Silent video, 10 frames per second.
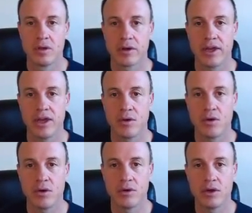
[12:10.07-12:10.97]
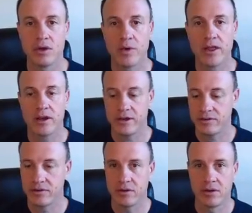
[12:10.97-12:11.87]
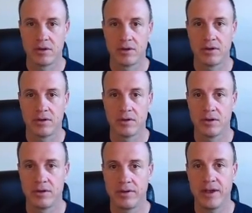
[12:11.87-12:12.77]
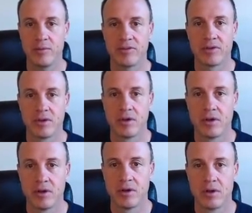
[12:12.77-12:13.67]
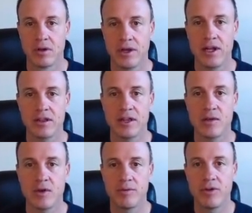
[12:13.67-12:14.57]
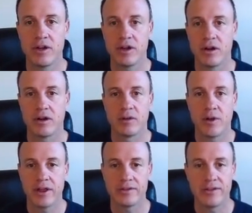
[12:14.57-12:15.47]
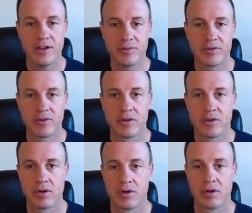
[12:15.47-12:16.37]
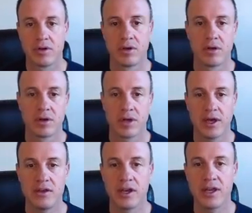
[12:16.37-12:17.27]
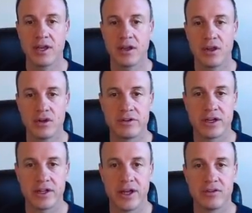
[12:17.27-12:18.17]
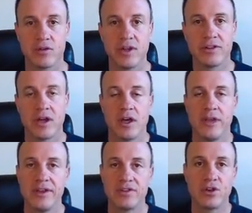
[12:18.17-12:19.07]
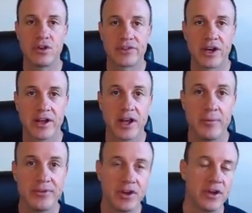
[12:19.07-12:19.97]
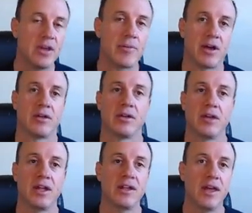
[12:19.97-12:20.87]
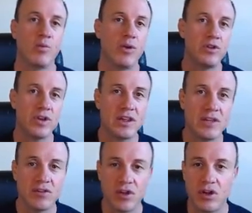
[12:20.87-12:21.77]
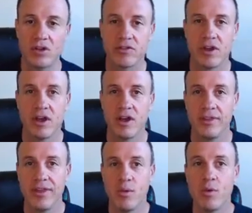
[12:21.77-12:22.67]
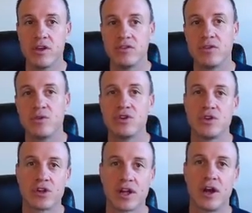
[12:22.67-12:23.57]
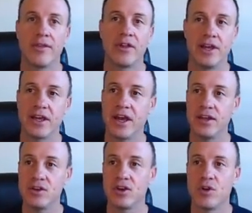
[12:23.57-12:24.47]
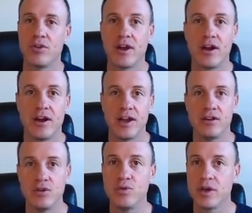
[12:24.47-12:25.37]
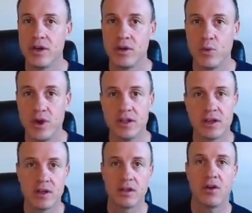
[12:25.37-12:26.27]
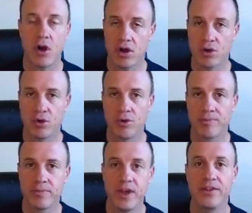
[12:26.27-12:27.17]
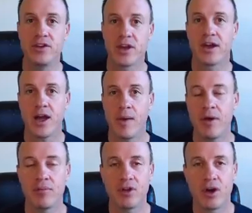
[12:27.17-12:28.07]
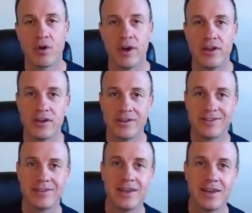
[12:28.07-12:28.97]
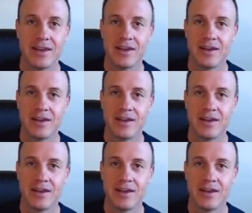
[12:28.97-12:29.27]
Okay, or weight loss tips. Anything you want to put in here. Weight loss tips. Okay, you're going to get alerts on that. So these alerts are going to come to your email. And when you get these alerts, then what you do is you click on the link and you go there and you read the article, and then you can comment below and you can see